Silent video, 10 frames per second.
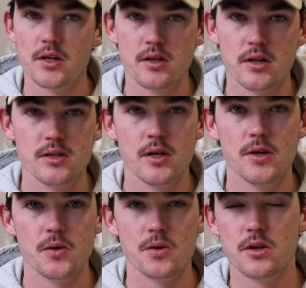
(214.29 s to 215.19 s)

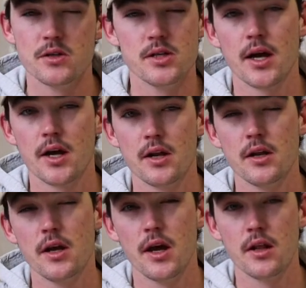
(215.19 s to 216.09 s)
continue with your second
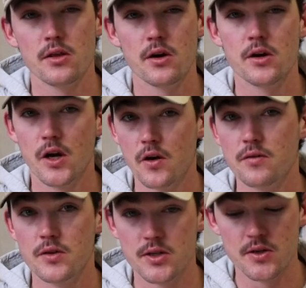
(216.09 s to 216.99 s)
and third coat
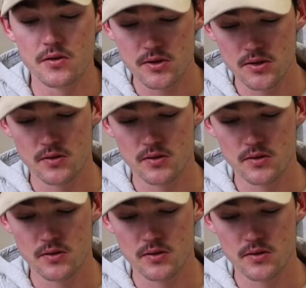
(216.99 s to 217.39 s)
if you choose.